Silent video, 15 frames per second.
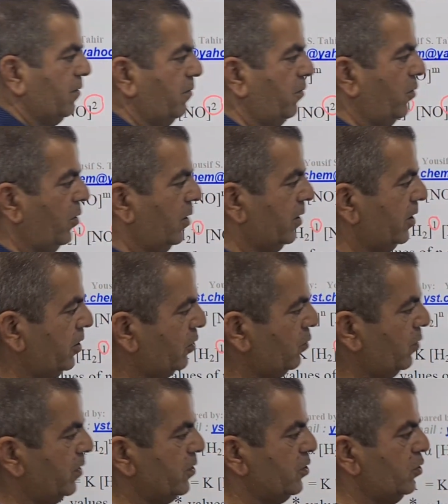4
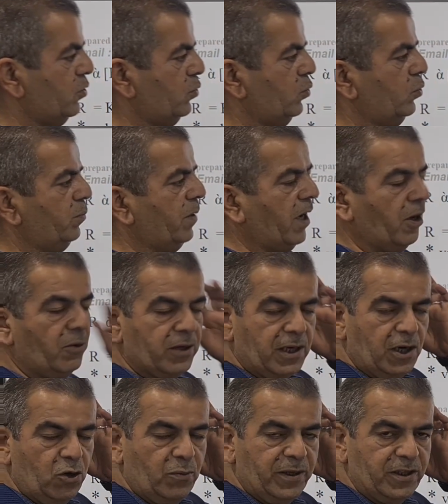equals 2 power
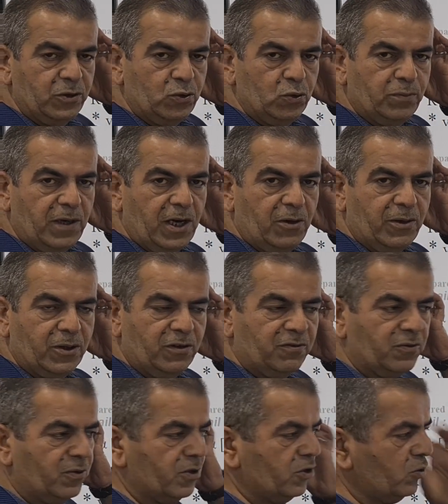how many? 2 power, of
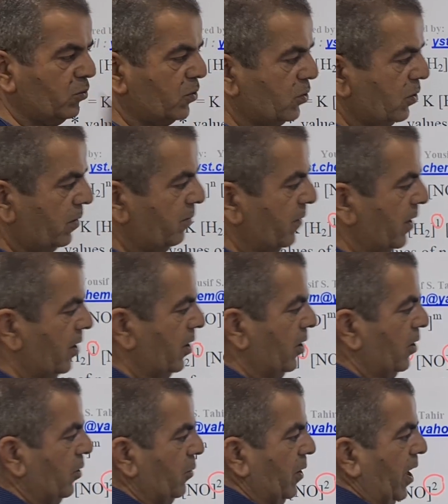course, 2. So
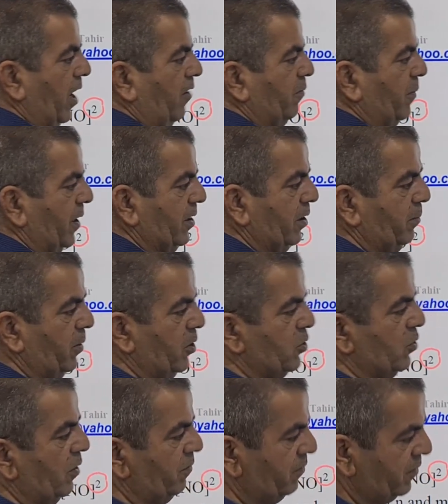we have multiples
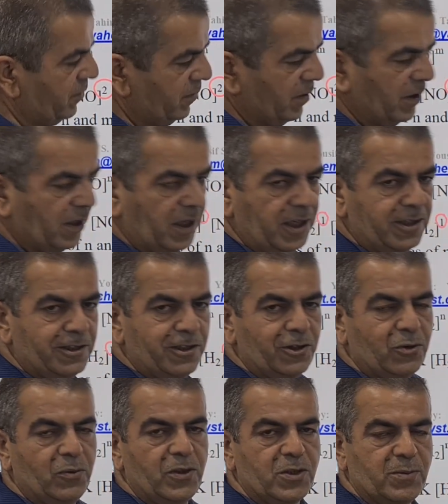of rate
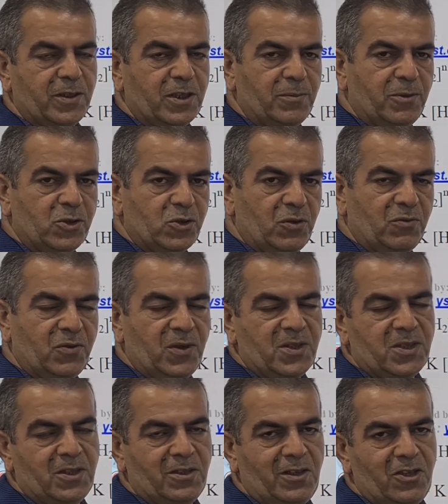equals multiples of
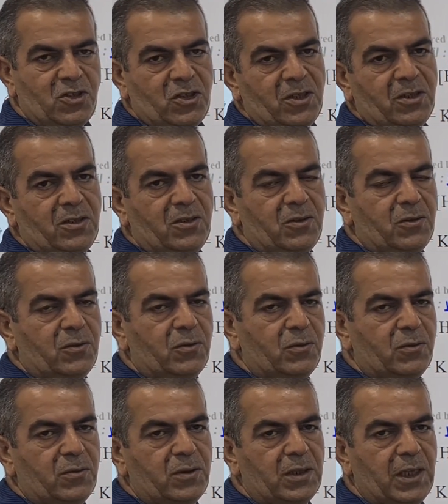concentration
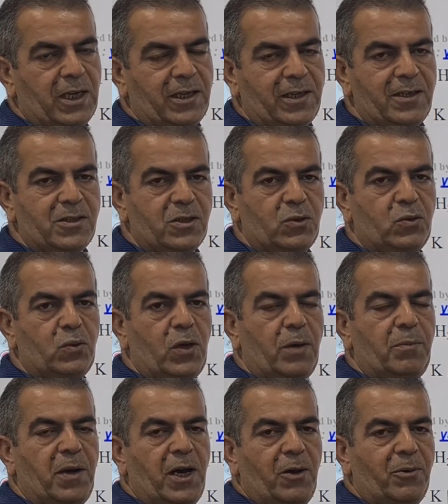raise it to a
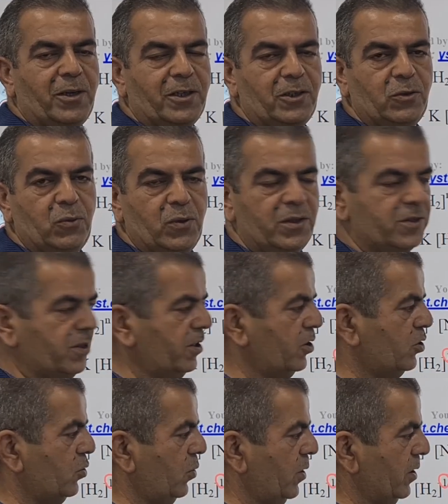power equals
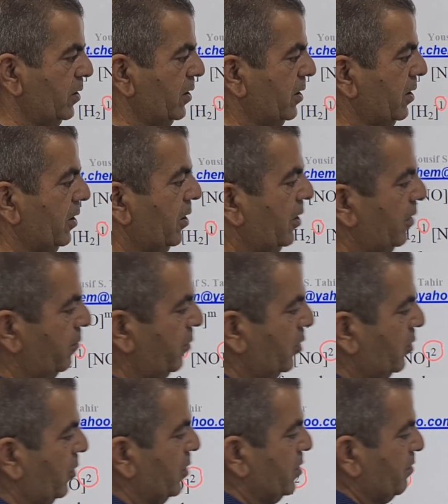its order.
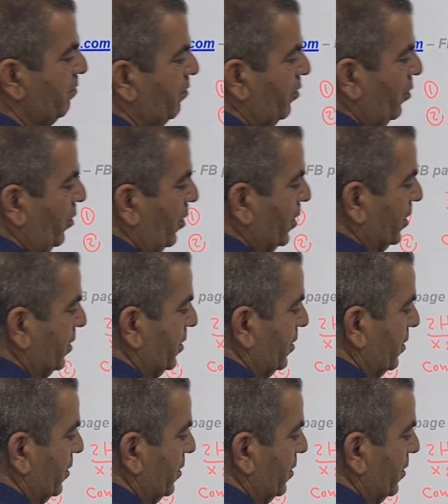Because 4